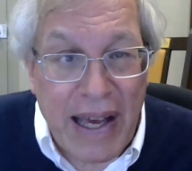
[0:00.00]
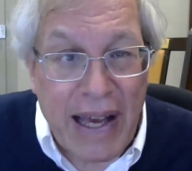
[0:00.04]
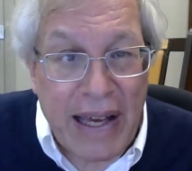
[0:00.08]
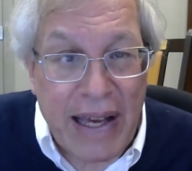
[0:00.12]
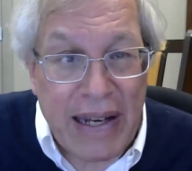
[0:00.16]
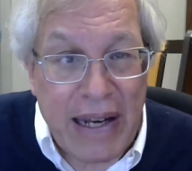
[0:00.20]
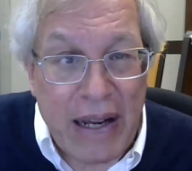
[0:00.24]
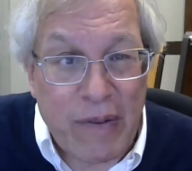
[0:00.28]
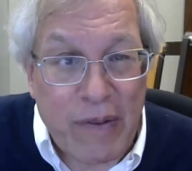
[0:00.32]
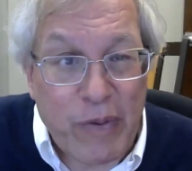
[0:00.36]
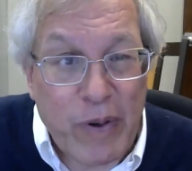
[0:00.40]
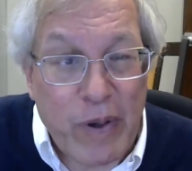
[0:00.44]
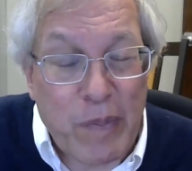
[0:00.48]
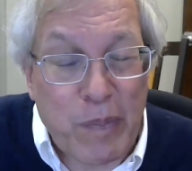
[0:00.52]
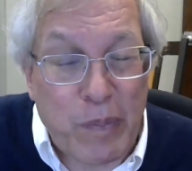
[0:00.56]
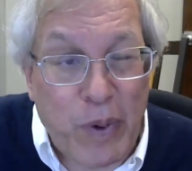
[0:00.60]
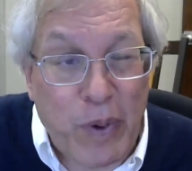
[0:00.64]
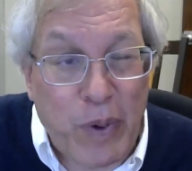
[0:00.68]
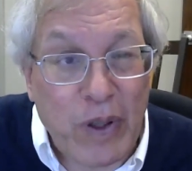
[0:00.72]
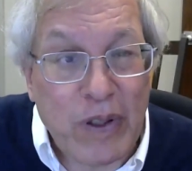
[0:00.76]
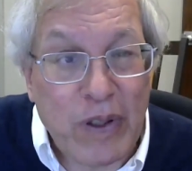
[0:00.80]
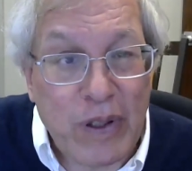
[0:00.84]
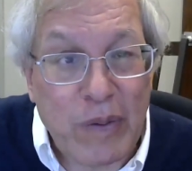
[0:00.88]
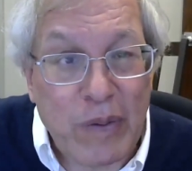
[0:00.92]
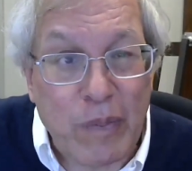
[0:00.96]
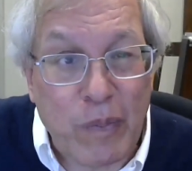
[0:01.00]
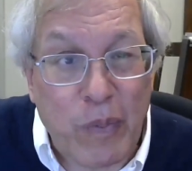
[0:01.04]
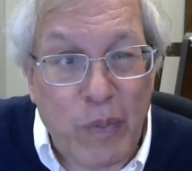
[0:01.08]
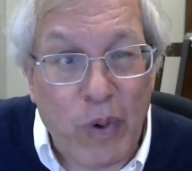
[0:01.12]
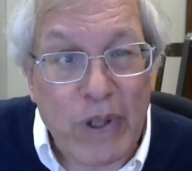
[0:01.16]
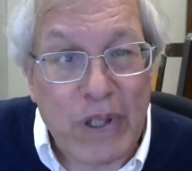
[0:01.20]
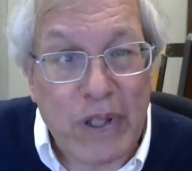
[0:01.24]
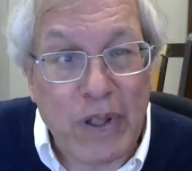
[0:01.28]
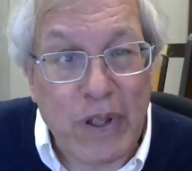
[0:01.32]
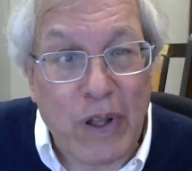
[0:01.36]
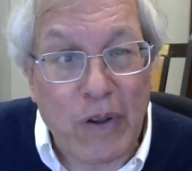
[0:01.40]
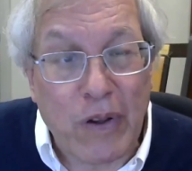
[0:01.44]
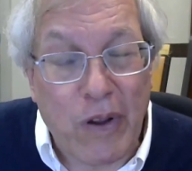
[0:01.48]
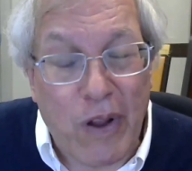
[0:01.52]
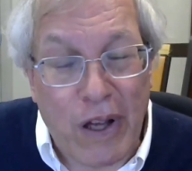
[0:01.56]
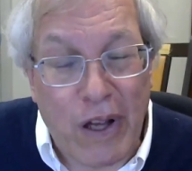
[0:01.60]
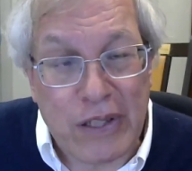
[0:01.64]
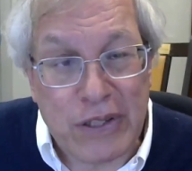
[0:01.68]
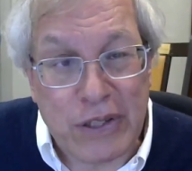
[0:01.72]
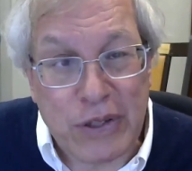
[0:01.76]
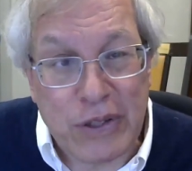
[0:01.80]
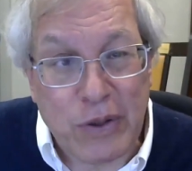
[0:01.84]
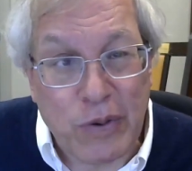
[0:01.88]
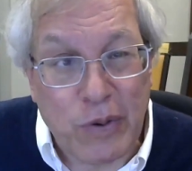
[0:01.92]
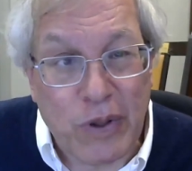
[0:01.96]
On every bulletin board in the law
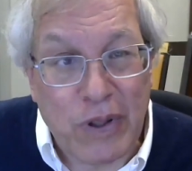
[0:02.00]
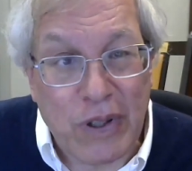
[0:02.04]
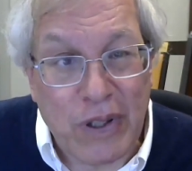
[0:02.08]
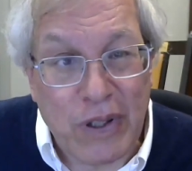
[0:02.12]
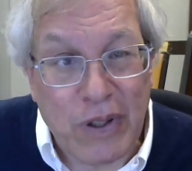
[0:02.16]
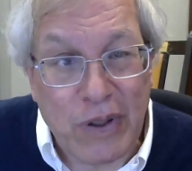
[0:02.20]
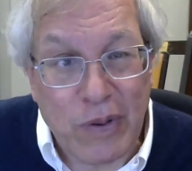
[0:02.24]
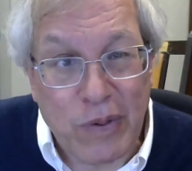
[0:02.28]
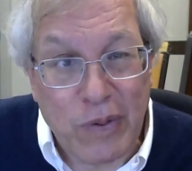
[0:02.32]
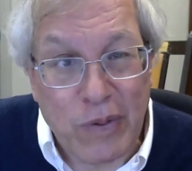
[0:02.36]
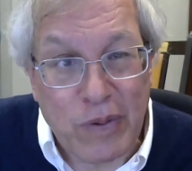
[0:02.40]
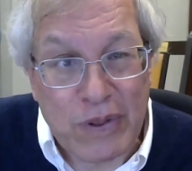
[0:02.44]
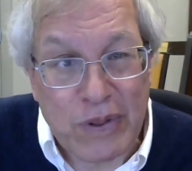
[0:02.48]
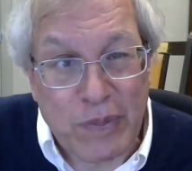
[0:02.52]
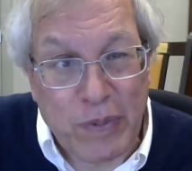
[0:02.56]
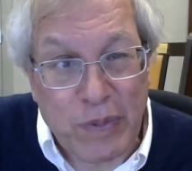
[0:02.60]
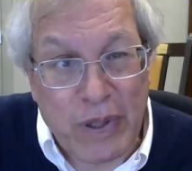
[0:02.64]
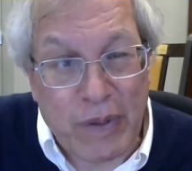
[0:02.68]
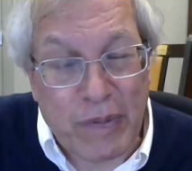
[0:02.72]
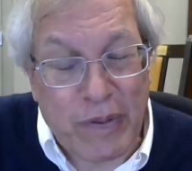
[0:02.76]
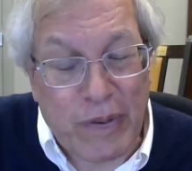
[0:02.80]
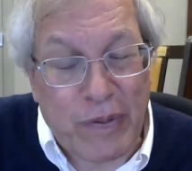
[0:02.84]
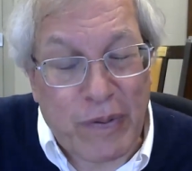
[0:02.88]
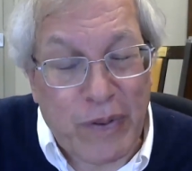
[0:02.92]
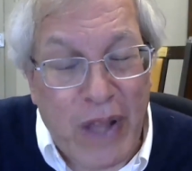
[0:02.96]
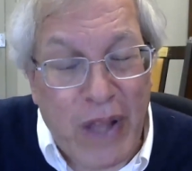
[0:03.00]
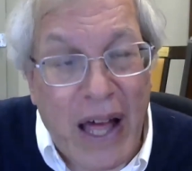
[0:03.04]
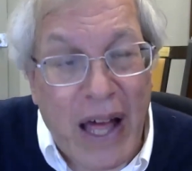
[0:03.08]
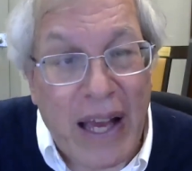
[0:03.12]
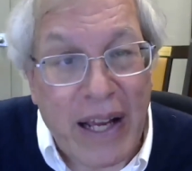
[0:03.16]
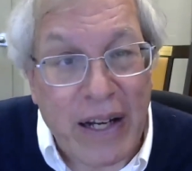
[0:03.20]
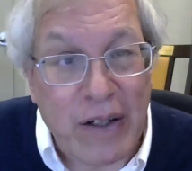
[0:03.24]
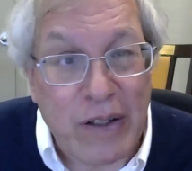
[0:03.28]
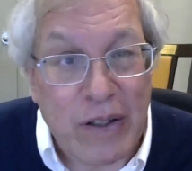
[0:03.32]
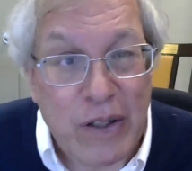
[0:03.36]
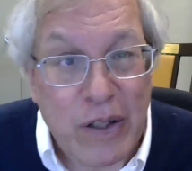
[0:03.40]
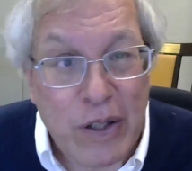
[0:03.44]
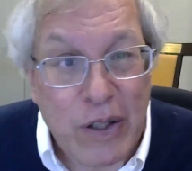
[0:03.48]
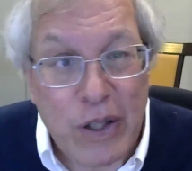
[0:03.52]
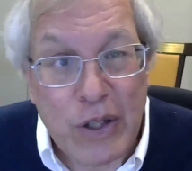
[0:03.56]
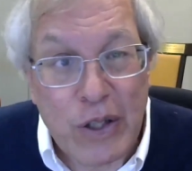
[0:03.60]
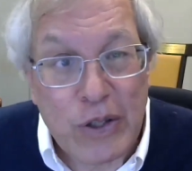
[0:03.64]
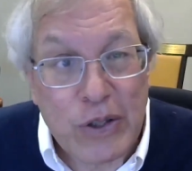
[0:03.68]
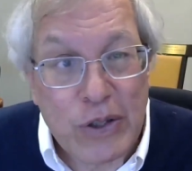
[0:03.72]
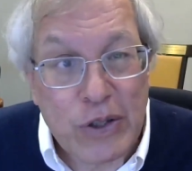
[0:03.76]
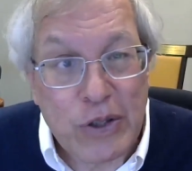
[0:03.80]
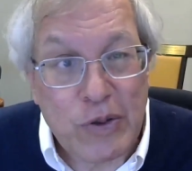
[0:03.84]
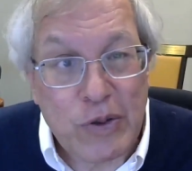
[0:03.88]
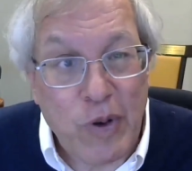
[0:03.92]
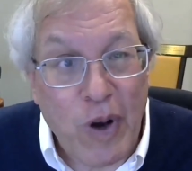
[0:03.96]
school was put up a flyer
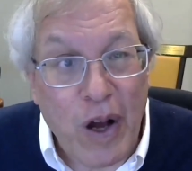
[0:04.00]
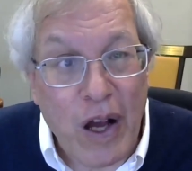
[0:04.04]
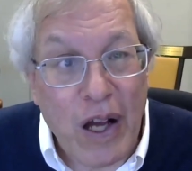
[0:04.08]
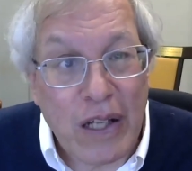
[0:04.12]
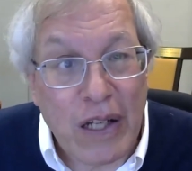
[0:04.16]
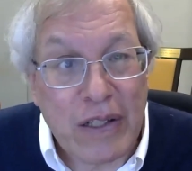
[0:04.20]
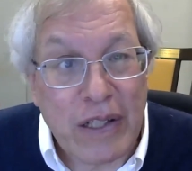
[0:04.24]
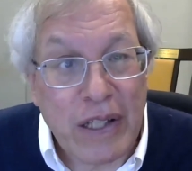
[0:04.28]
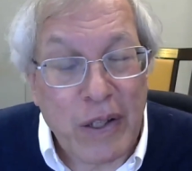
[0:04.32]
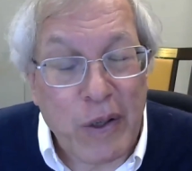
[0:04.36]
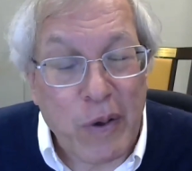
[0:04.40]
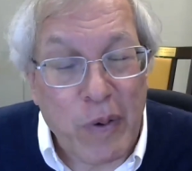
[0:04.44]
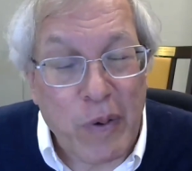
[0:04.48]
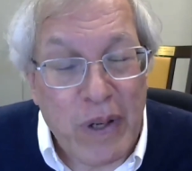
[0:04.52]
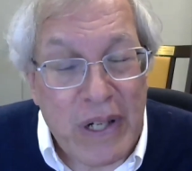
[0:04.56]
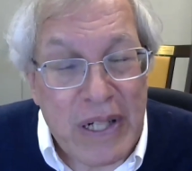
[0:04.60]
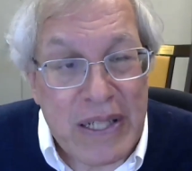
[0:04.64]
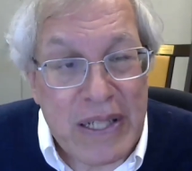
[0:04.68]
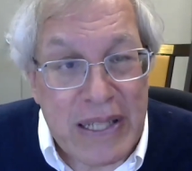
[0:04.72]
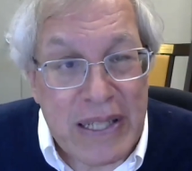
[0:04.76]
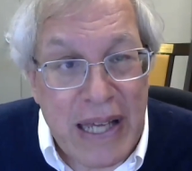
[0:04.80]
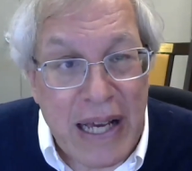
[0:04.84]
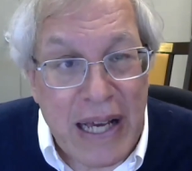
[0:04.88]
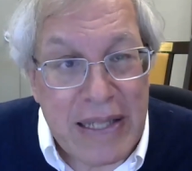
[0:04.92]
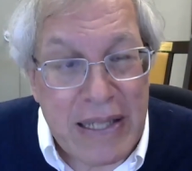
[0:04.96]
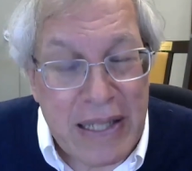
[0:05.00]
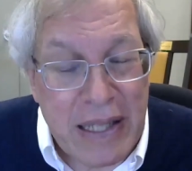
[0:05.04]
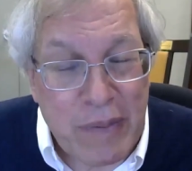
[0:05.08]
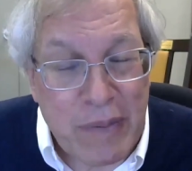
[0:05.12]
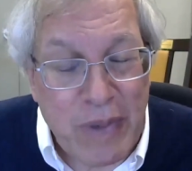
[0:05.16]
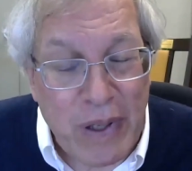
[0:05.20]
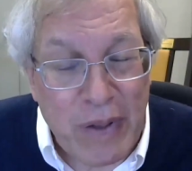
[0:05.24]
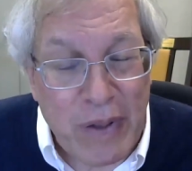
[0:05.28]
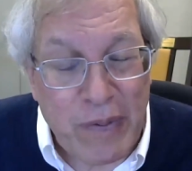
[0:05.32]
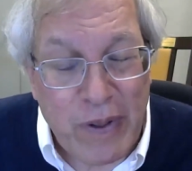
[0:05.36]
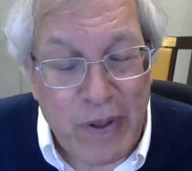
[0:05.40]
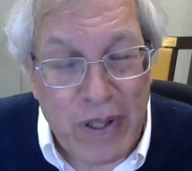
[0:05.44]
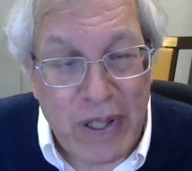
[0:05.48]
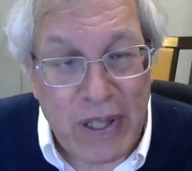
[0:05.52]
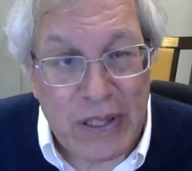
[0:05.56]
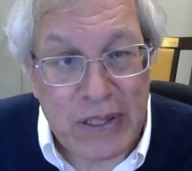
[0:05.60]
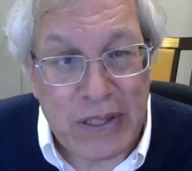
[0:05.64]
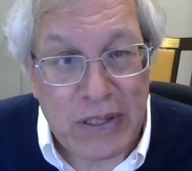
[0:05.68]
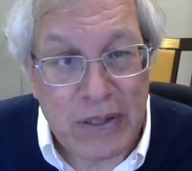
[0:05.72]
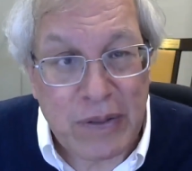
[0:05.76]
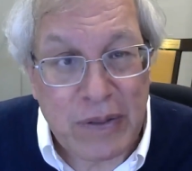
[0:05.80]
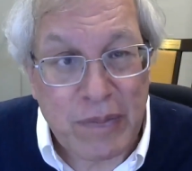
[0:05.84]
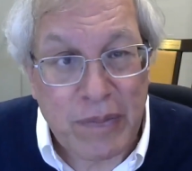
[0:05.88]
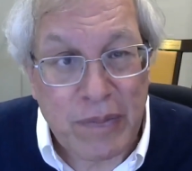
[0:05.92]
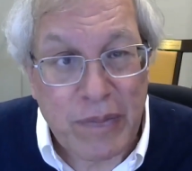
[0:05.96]
strongly criticizing me for
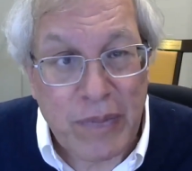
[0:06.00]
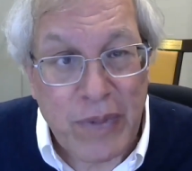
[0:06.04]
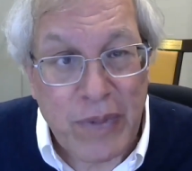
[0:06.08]
this.